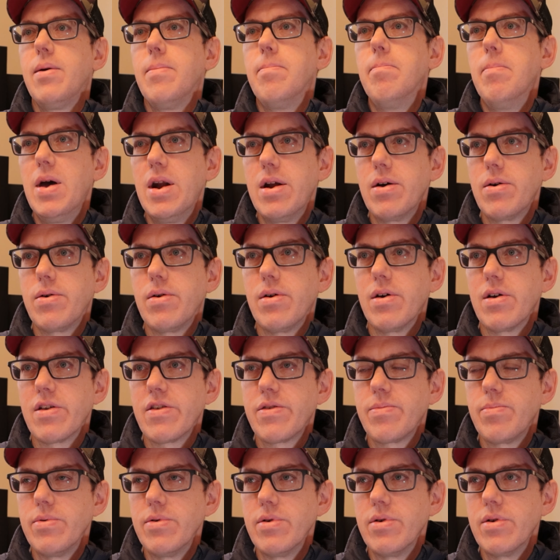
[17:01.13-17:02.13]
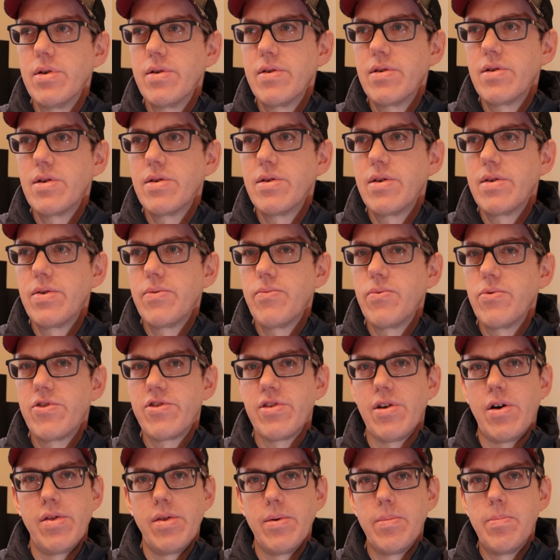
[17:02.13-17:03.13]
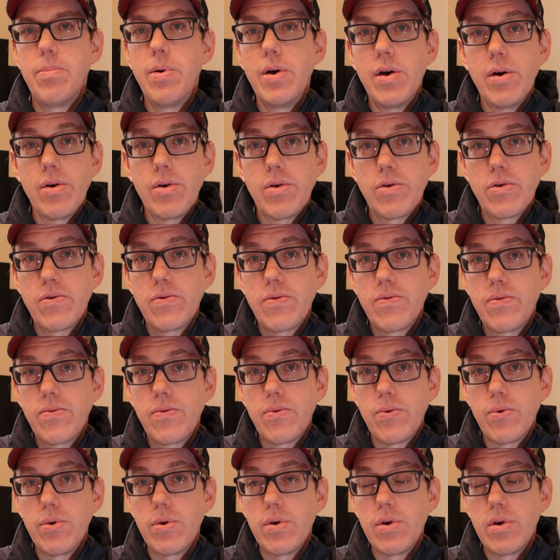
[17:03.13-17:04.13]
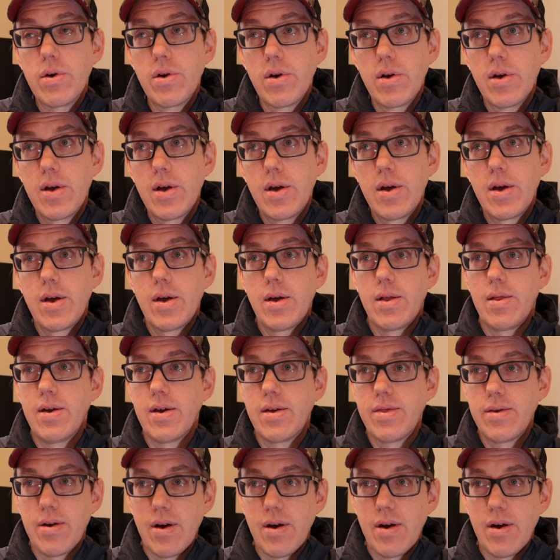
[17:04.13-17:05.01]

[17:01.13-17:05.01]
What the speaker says: medical expert saw the bill for like